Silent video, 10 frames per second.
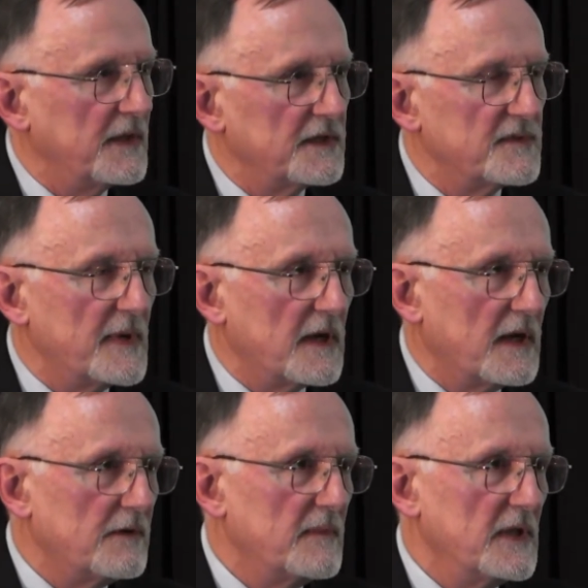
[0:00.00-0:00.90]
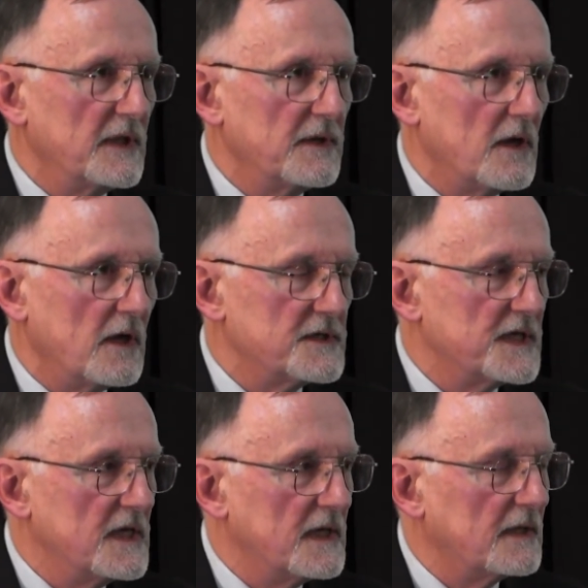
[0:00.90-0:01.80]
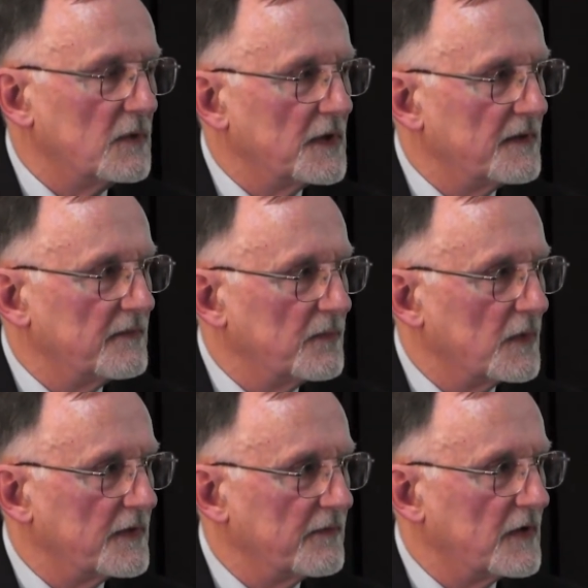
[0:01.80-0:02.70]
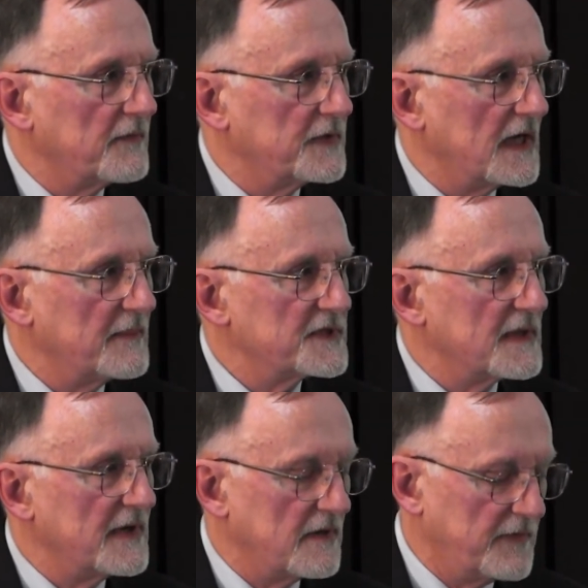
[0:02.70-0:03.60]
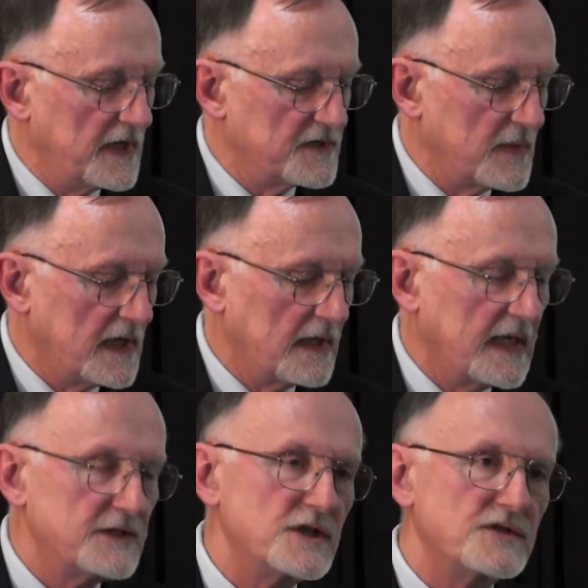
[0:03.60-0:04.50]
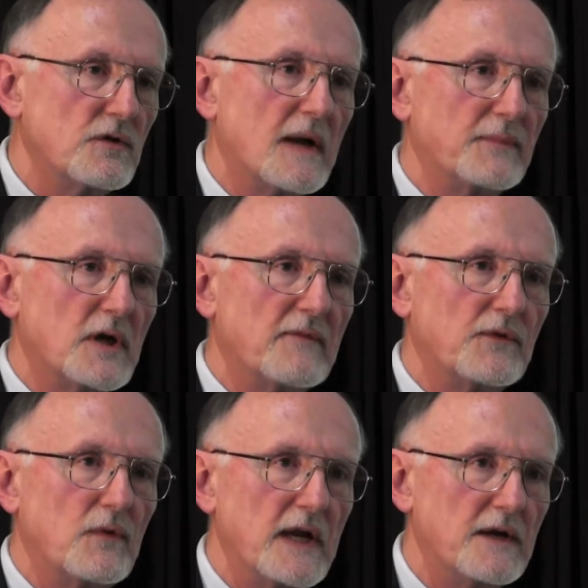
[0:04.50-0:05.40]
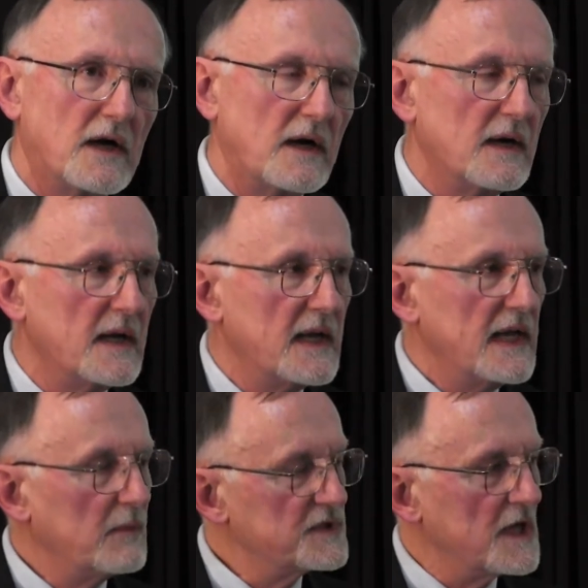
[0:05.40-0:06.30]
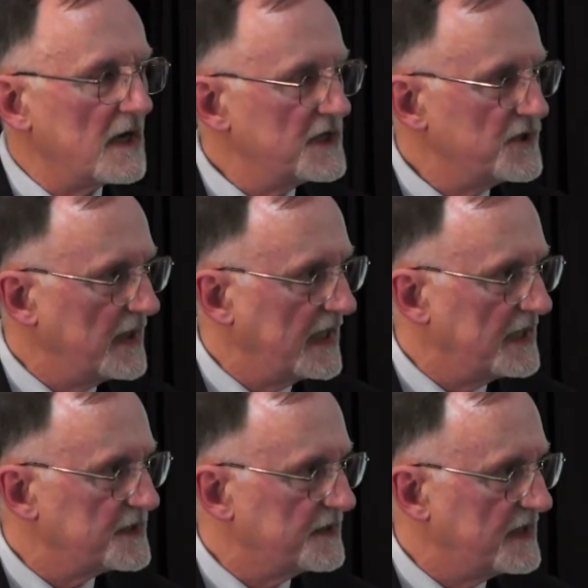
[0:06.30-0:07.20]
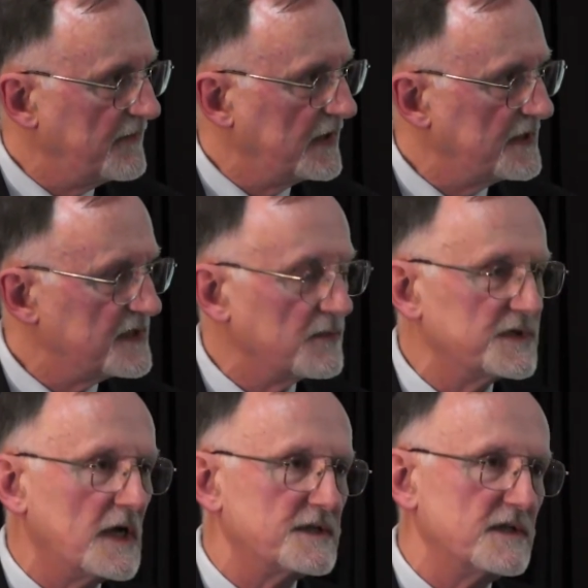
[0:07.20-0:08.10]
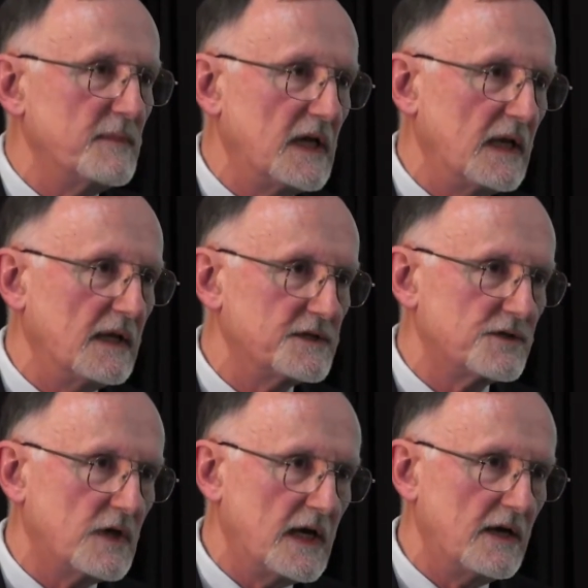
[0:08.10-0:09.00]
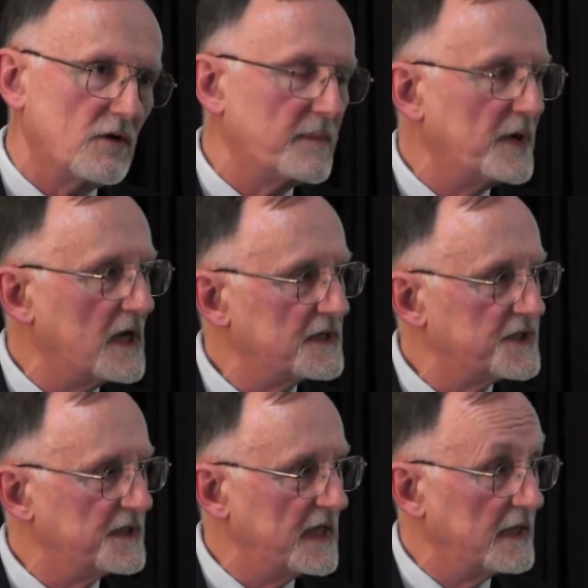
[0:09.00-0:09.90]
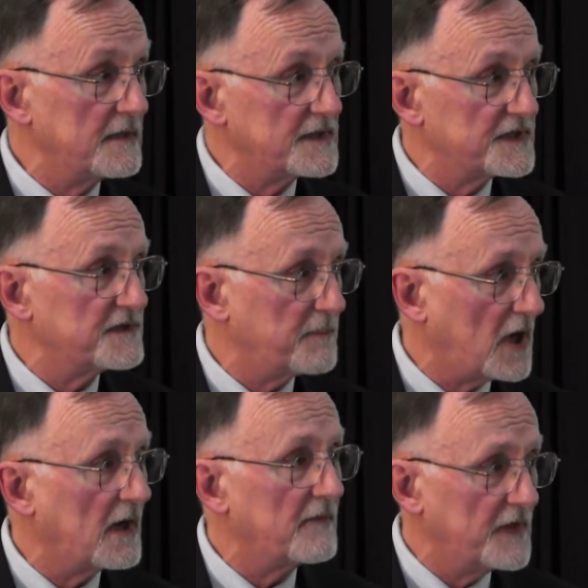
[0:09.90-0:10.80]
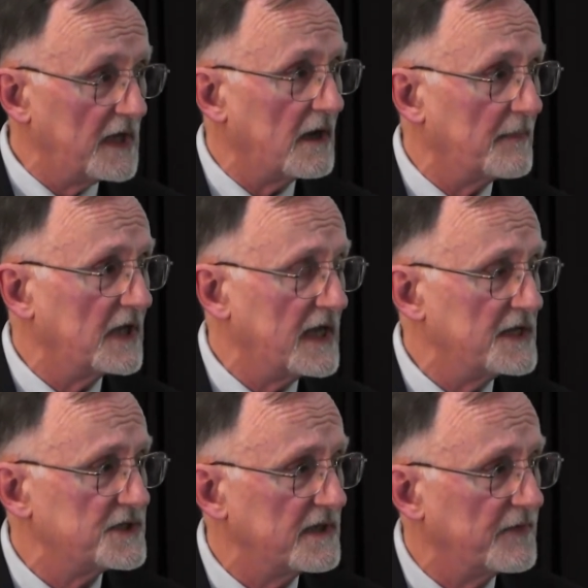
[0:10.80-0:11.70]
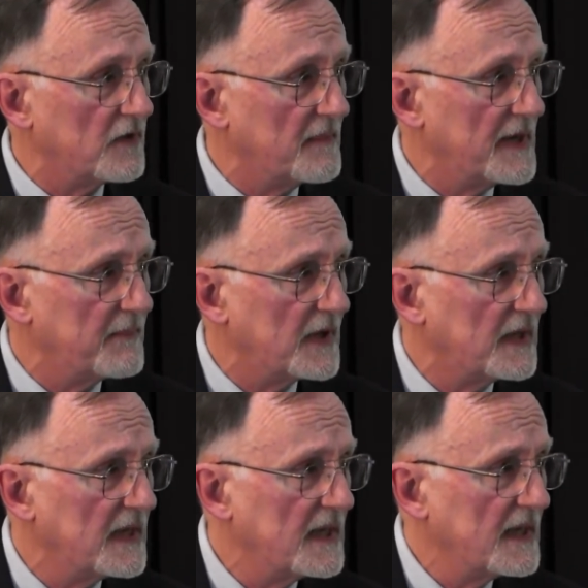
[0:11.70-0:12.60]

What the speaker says: it's about $100 million a year worth of rough diamonds come out of Venezuela. It just dropped off the radar. It was not issuing any certificates. It was not submitting its trade or production data. This is part of the obligation, if you remember.